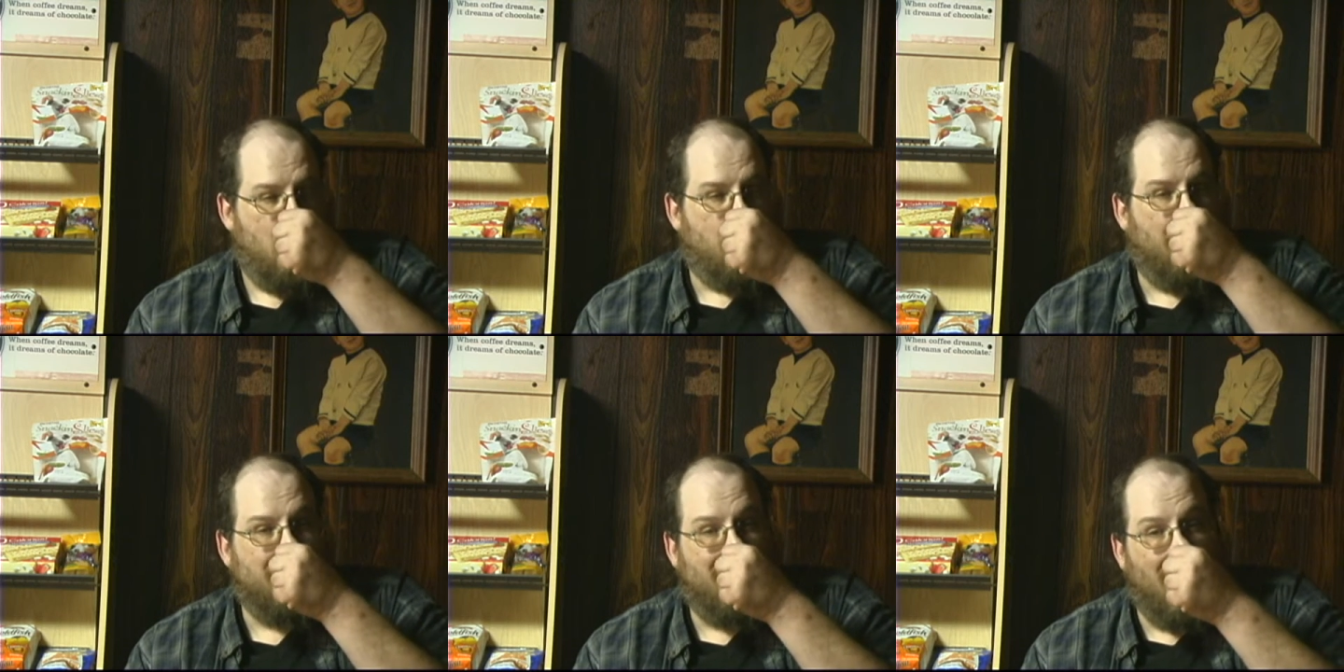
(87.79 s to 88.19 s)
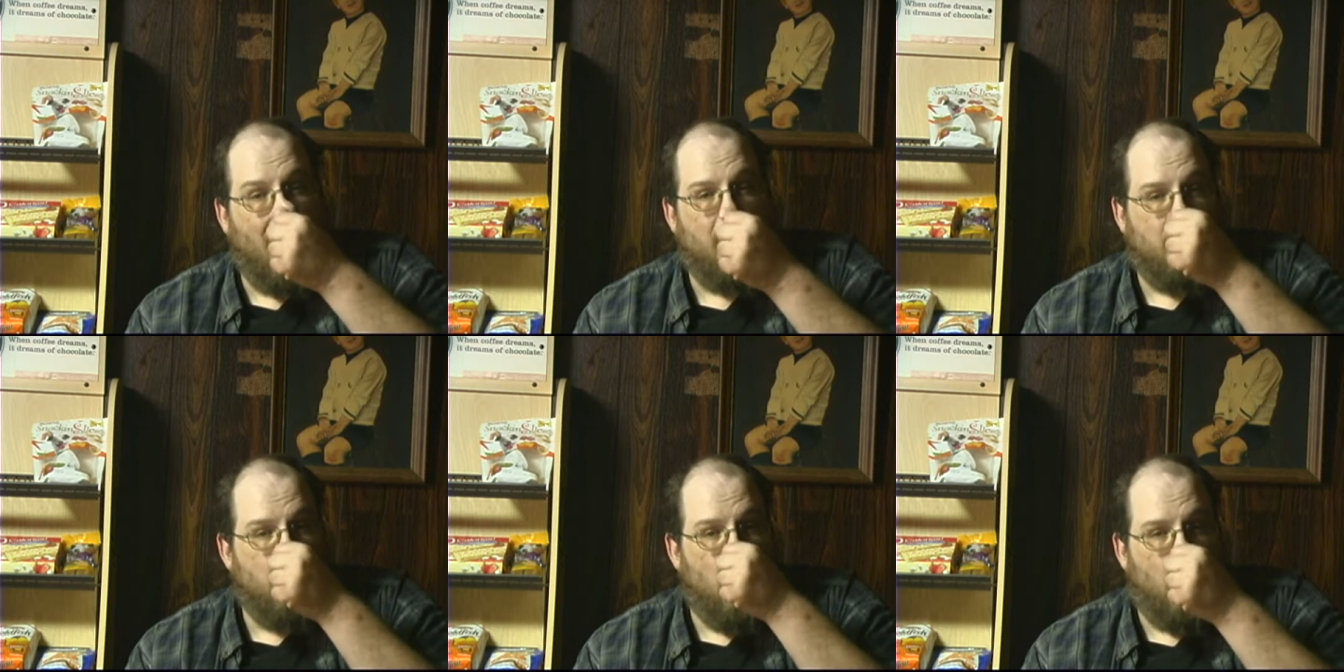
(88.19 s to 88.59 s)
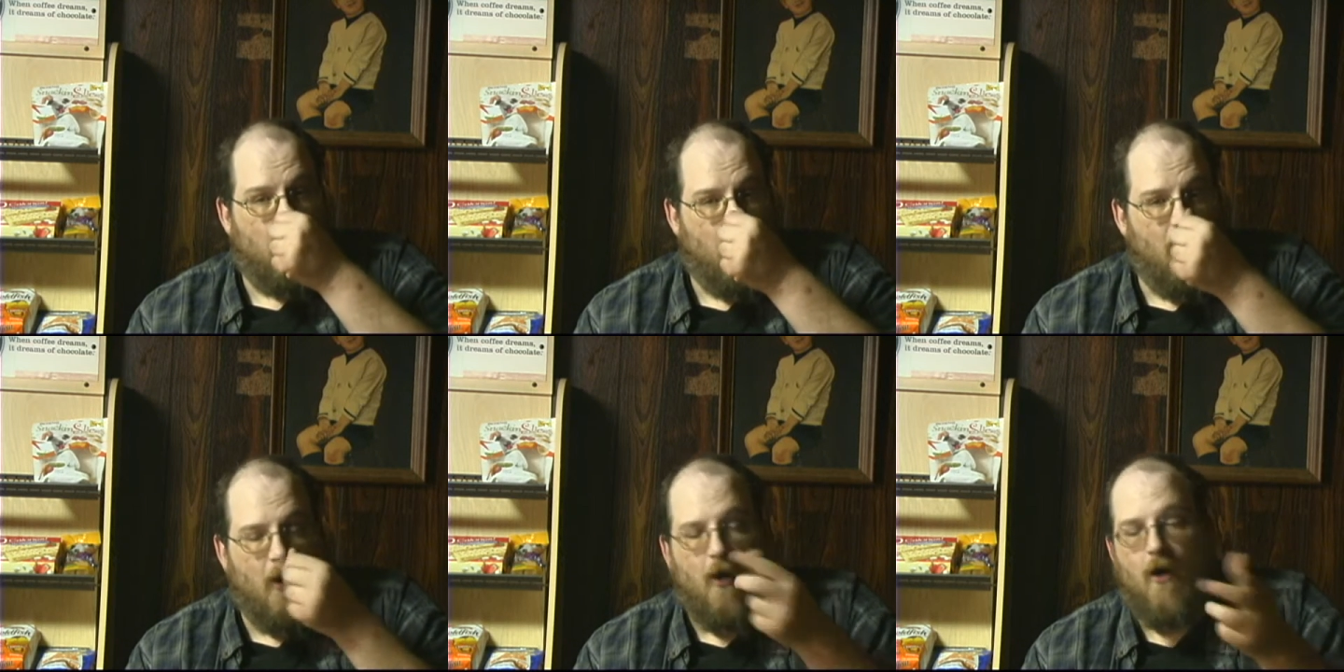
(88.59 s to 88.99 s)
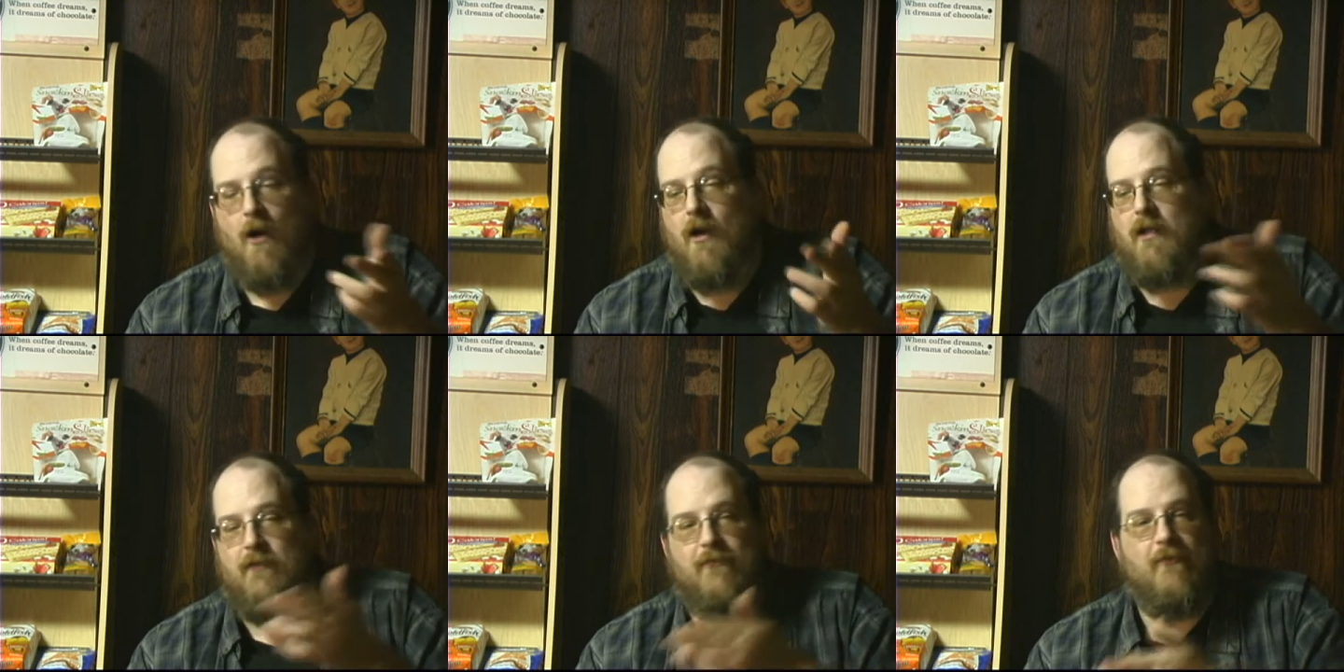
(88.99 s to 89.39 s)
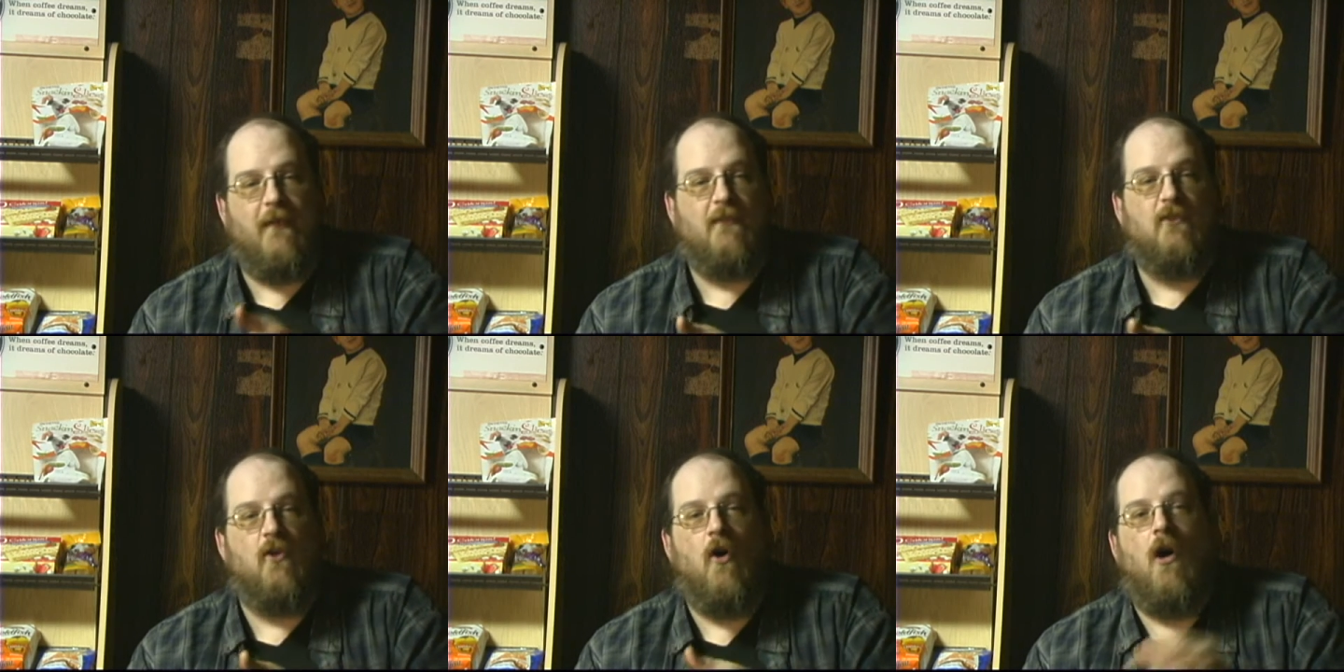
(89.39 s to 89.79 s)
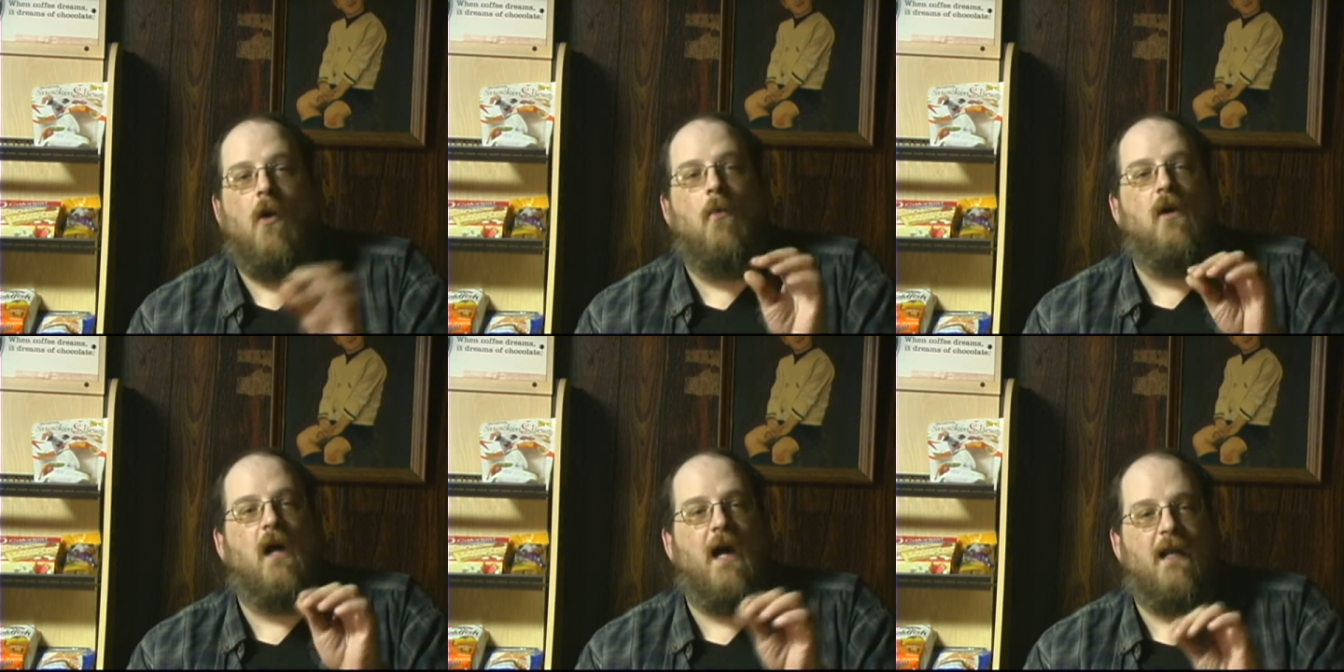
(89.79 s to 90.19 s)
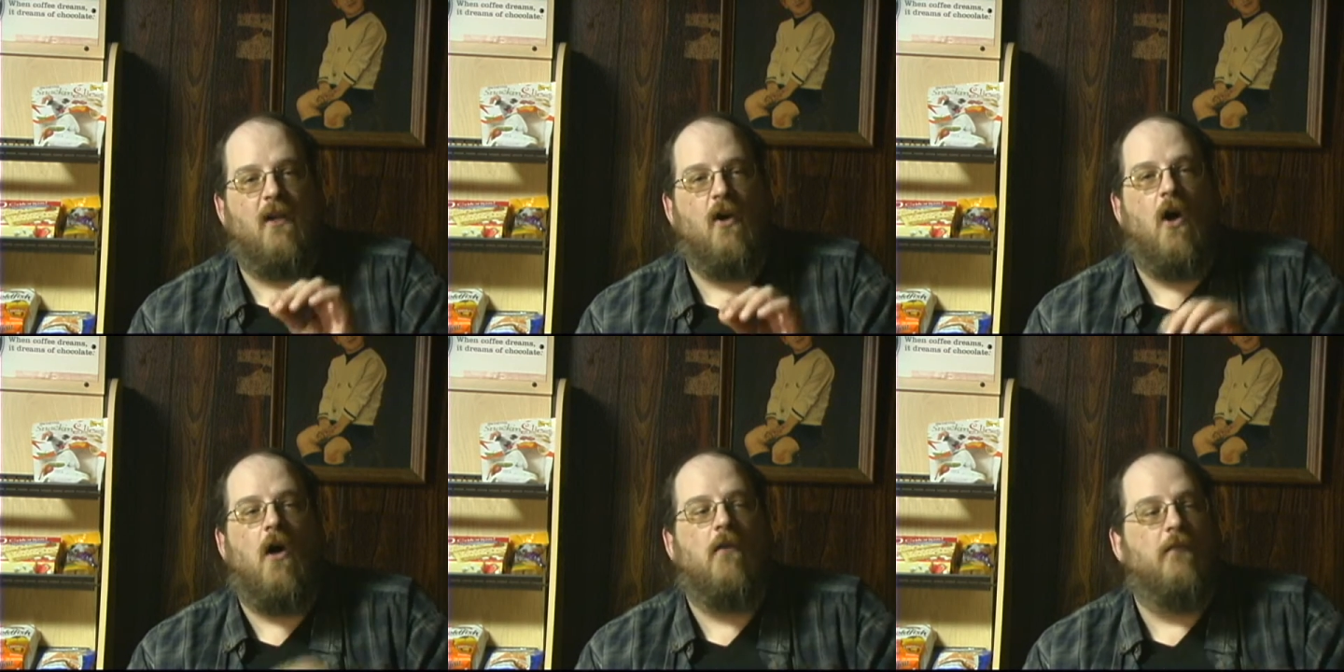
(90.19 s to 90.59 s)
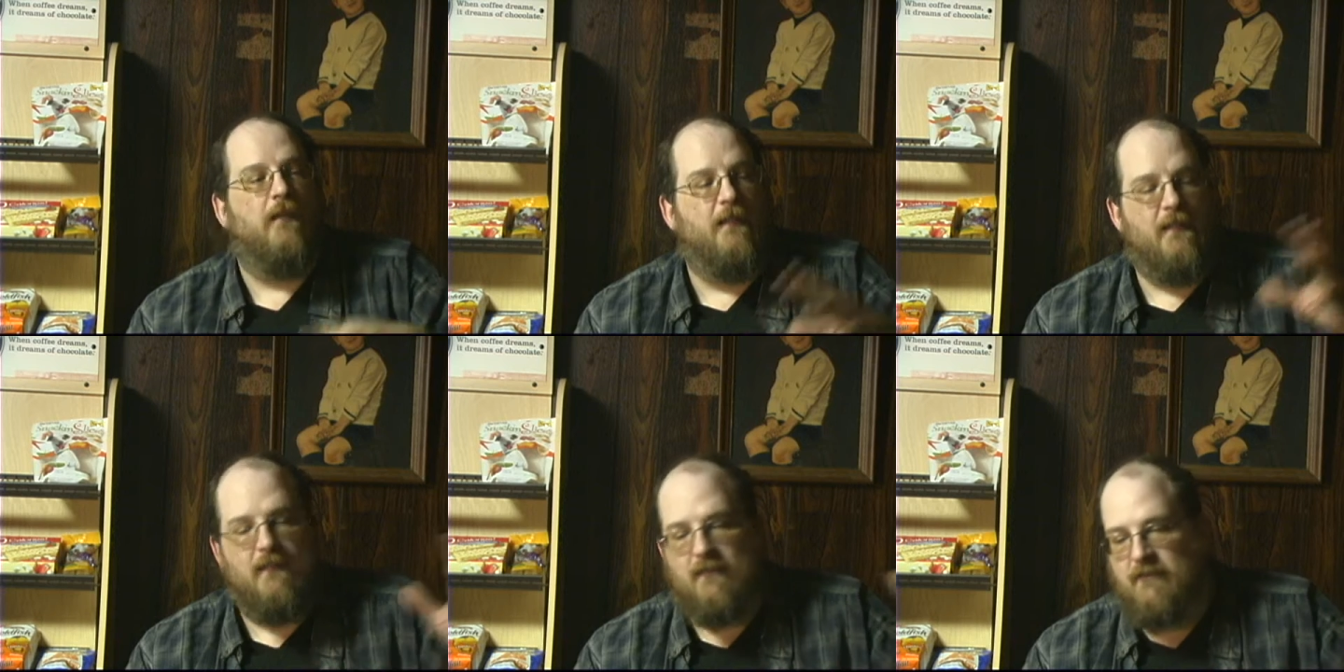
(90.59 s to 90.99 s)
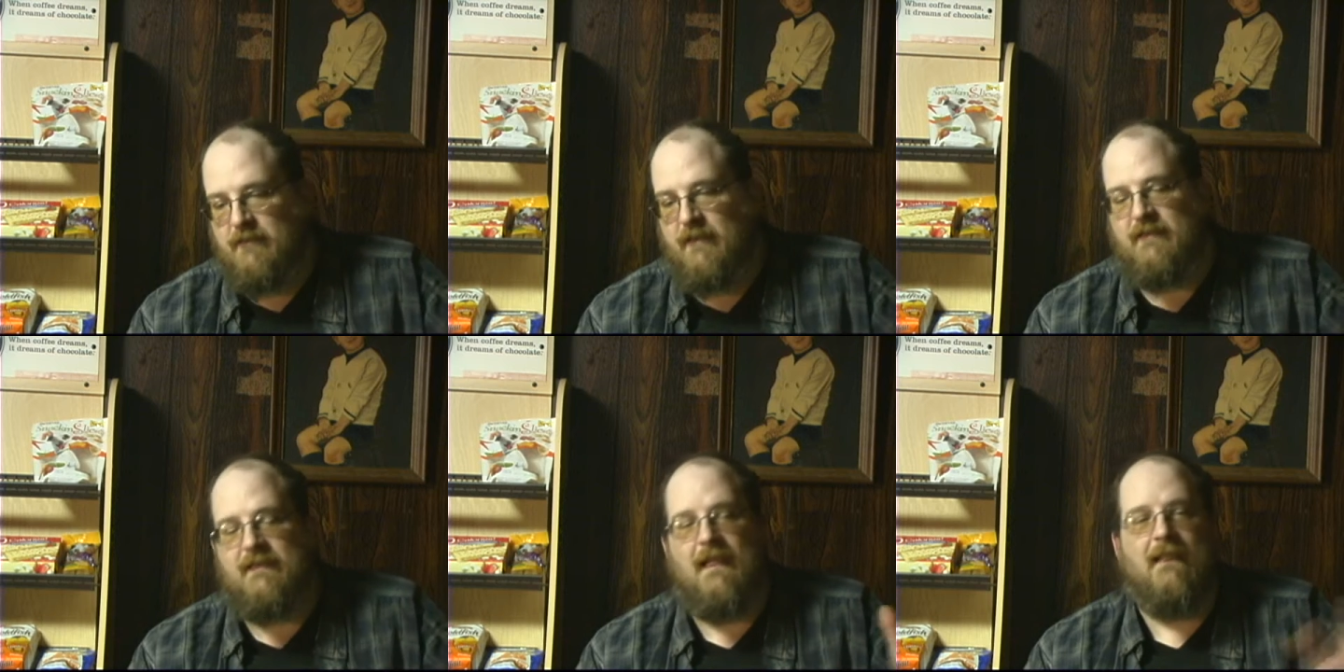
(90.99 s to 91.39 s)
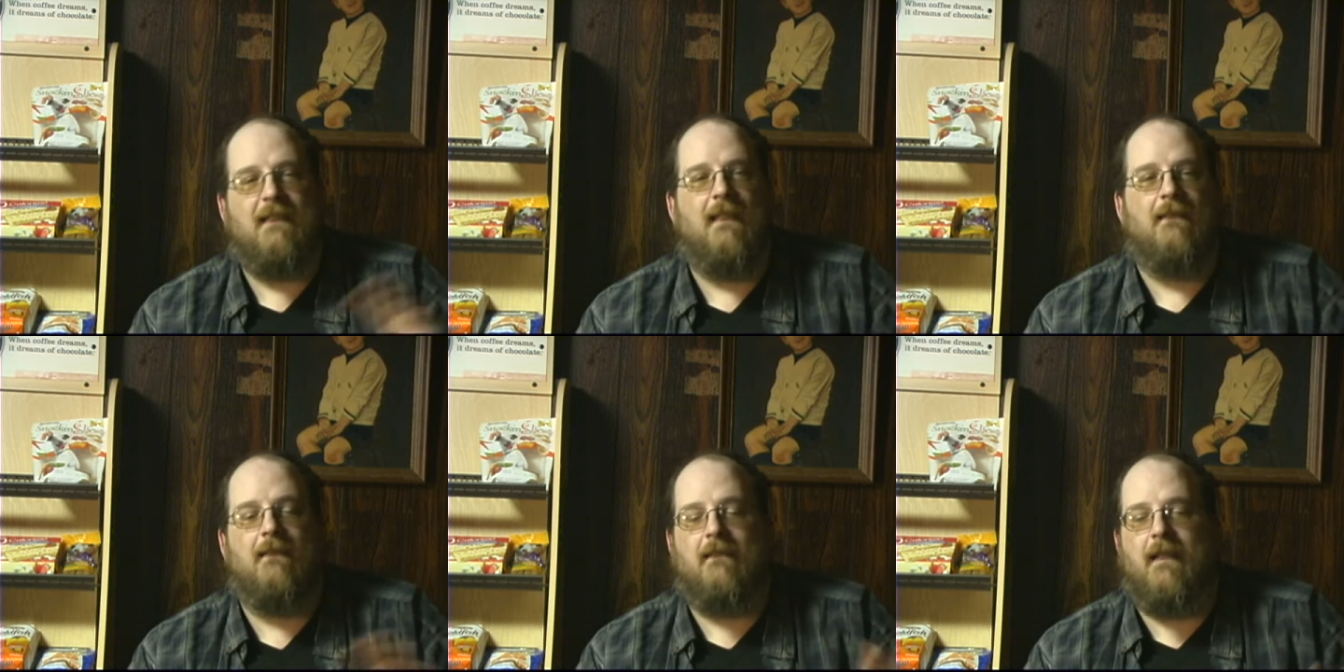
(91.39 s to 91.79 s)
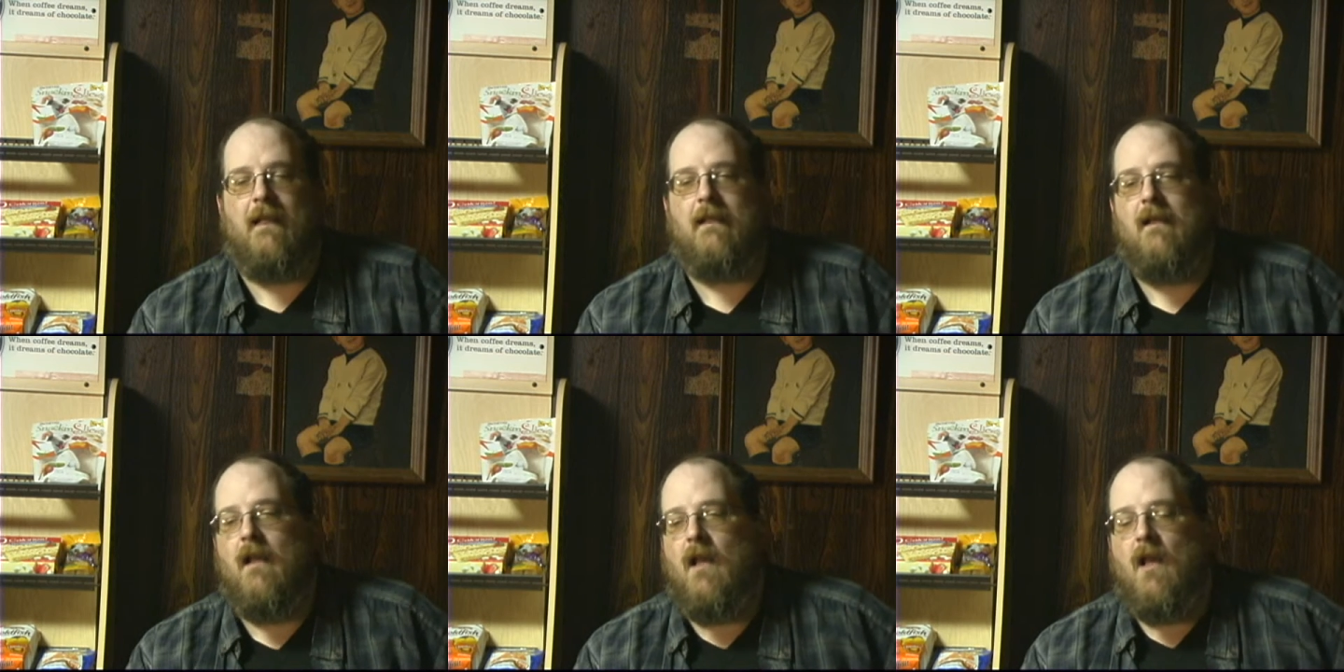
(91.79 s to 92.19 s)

Write down your car, your friend's car, what kind of car it is, this, that, the other thing.